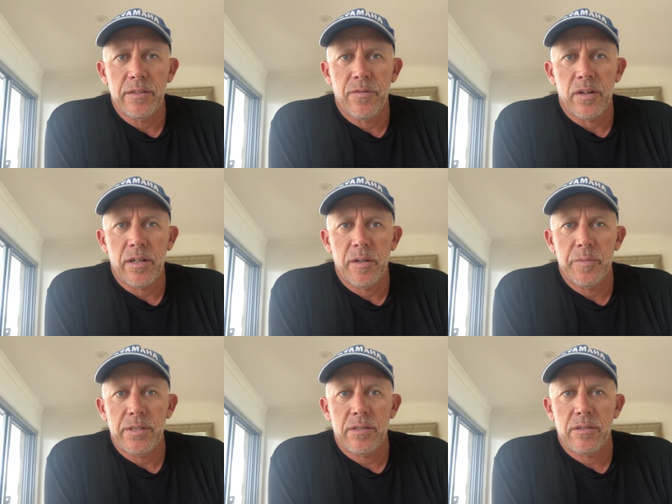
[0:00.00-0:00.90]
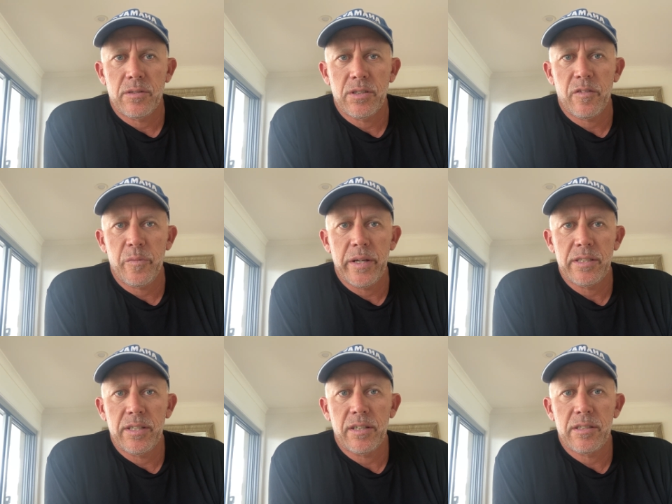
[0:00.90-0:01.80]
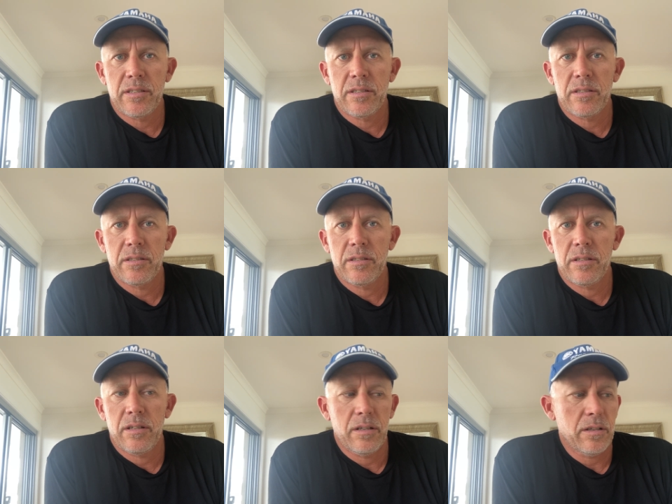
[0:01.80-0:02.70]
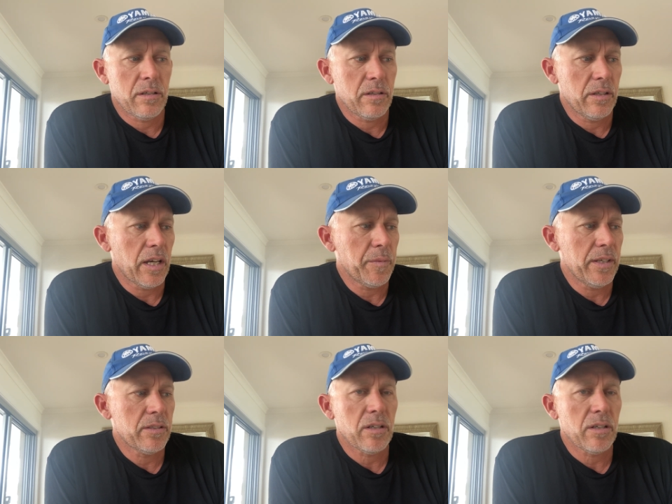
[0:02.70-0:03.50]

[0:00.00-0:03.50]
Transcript: vibes, soft plastics, yabbies.